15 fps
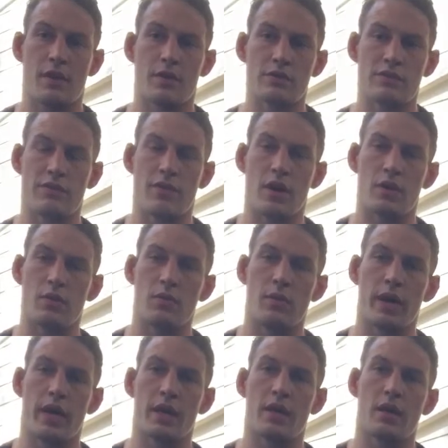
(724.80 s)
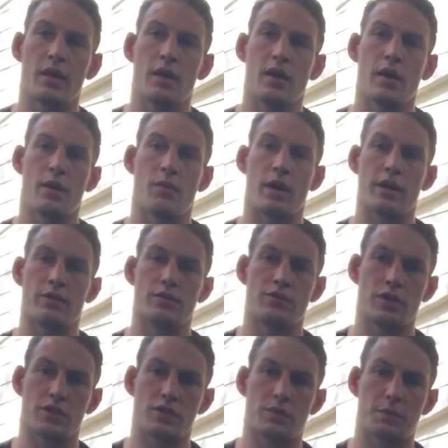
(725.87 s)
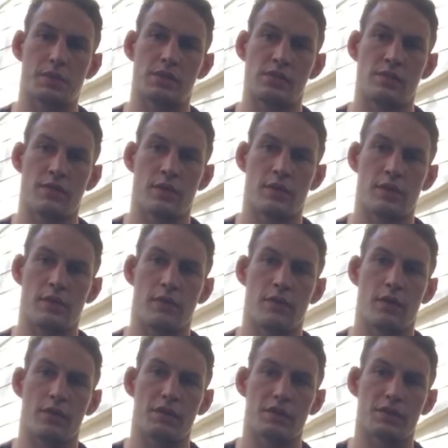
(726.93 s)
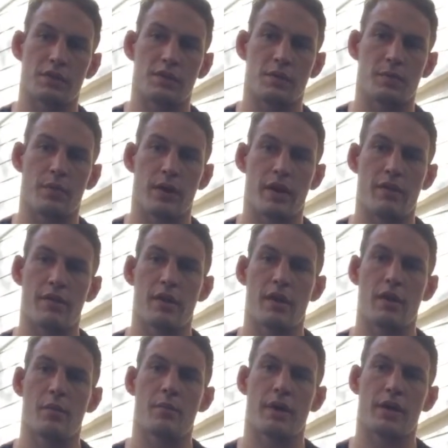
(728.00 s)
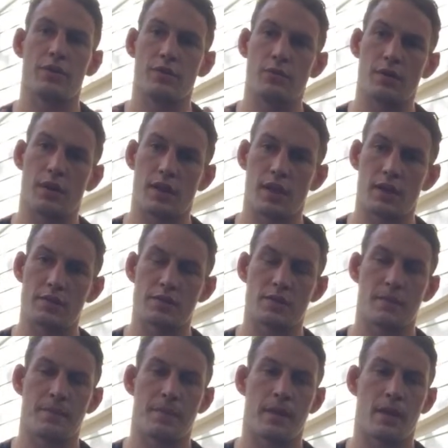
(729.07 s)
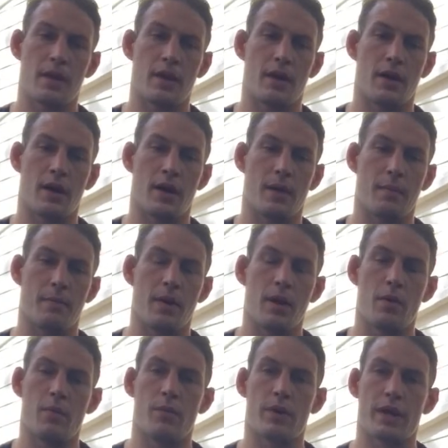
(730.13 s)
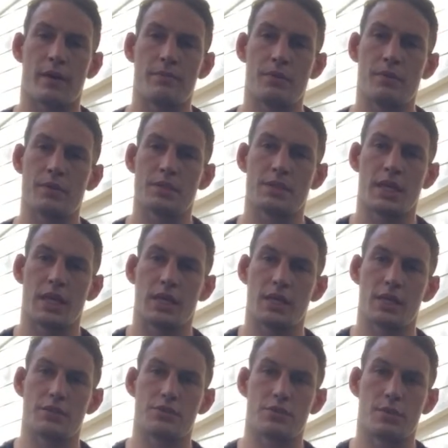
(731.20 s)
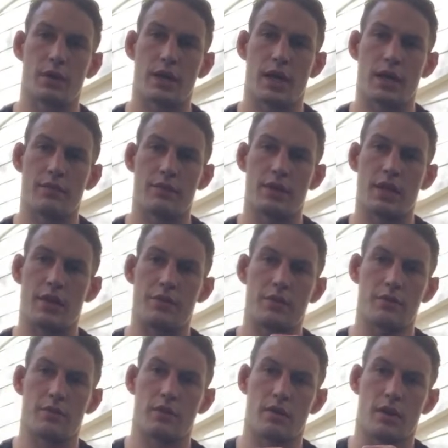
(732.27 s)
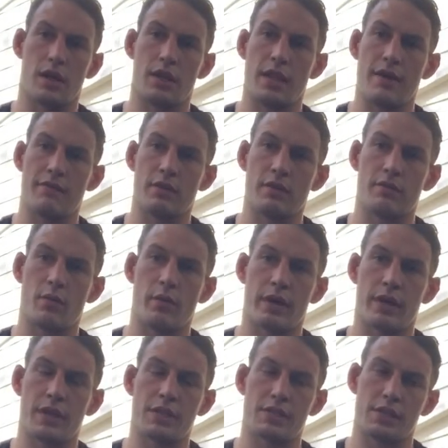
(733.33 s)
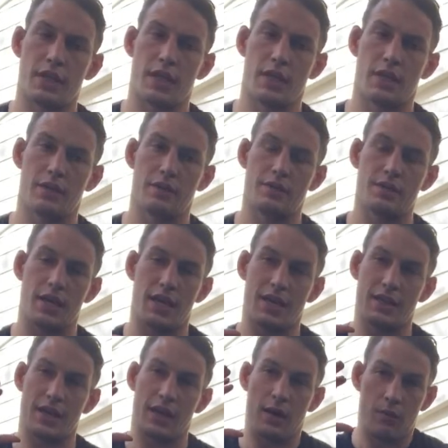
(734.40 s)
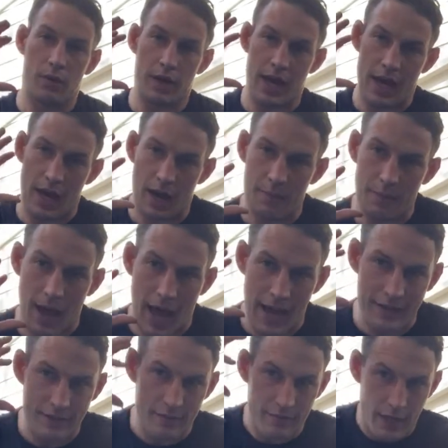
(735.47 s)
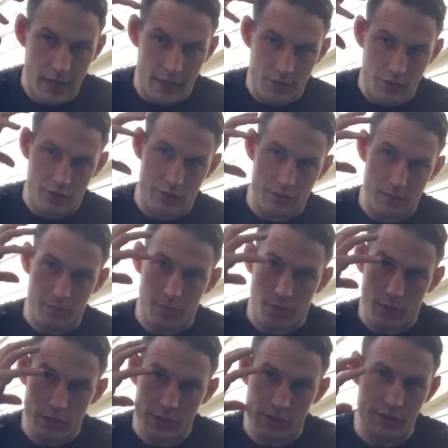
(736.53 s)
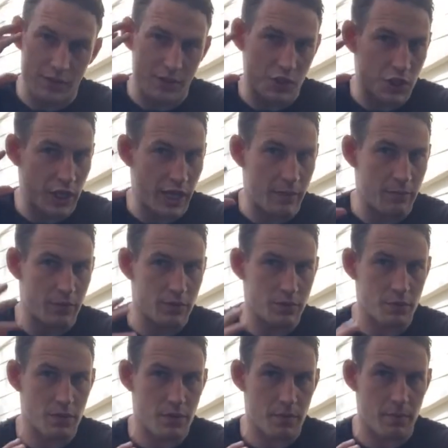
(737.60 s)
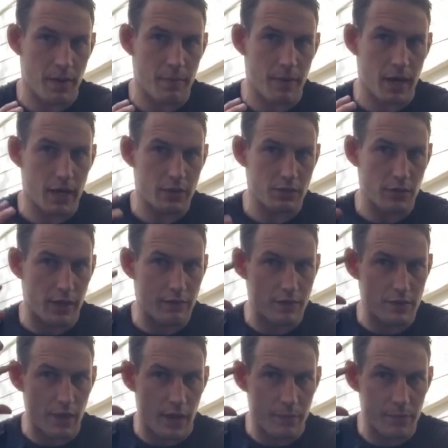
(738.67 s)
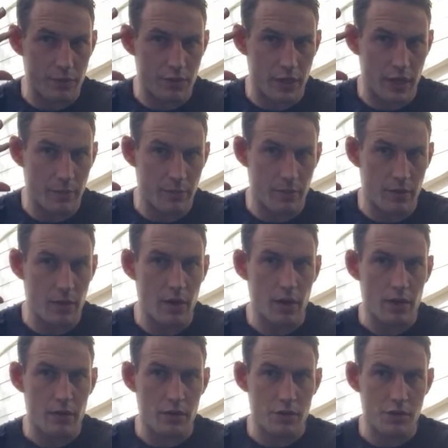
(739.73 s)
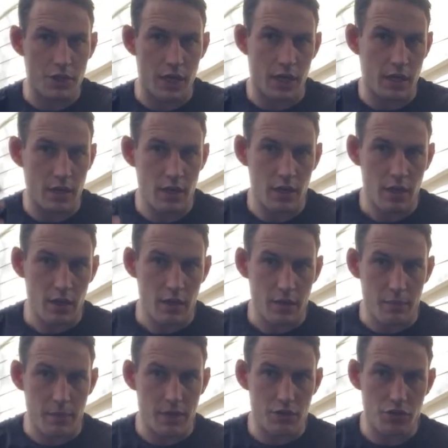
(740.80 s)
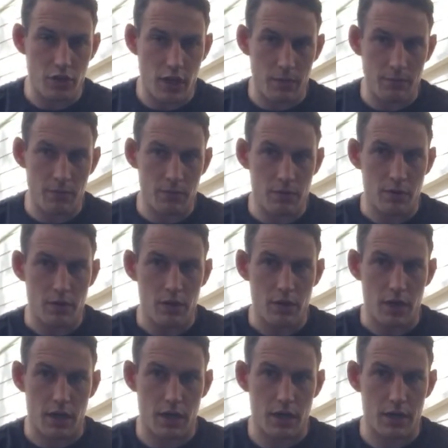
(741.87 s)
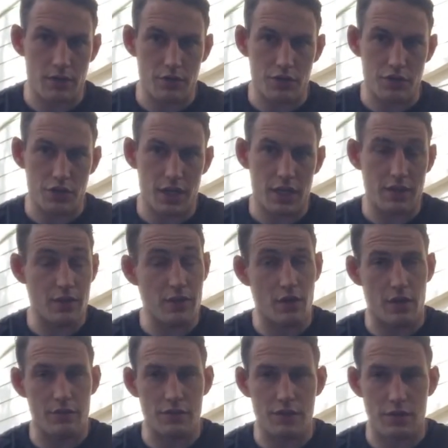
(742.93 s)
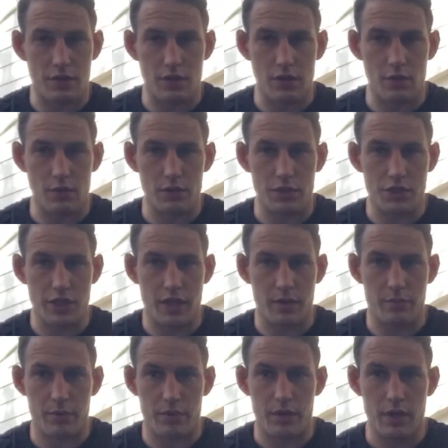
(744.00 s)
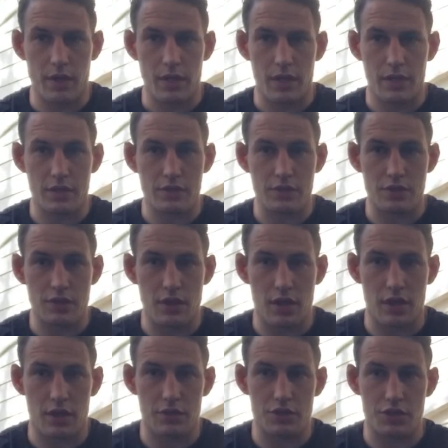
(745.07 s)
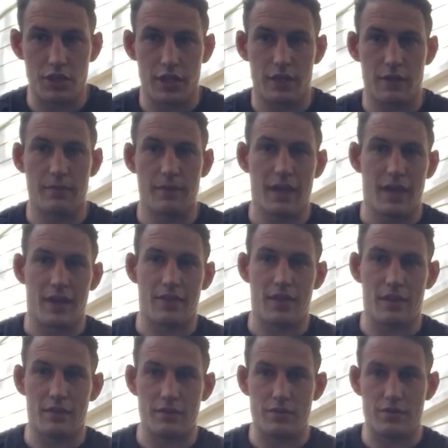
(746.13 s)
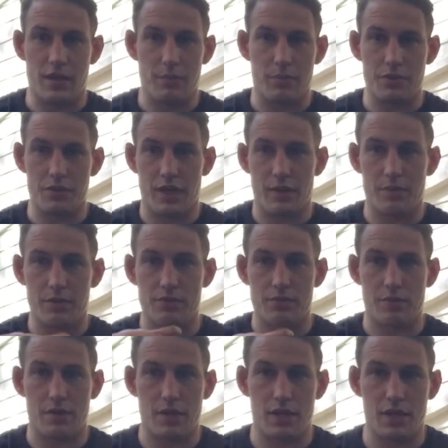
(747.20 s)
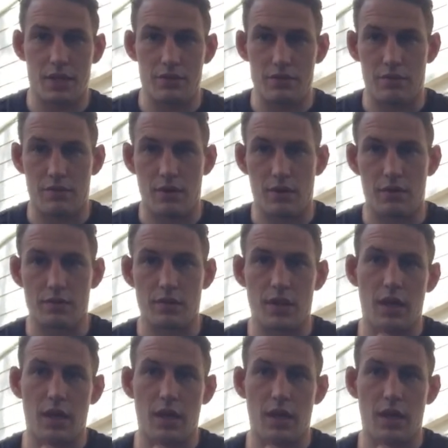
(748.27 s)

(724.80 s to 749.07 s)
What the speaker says: else fall away while you just specifically focus on the breath by doing this. What I'm doing is taking it to a kind of a level of awareness and saying that I'm activating certain portions and chambers within my body. So I have this upper chamber, the Shen, the mid chamber, the Qi, and then obviously the lower chamber is Jing, and then separate chambers within each of those.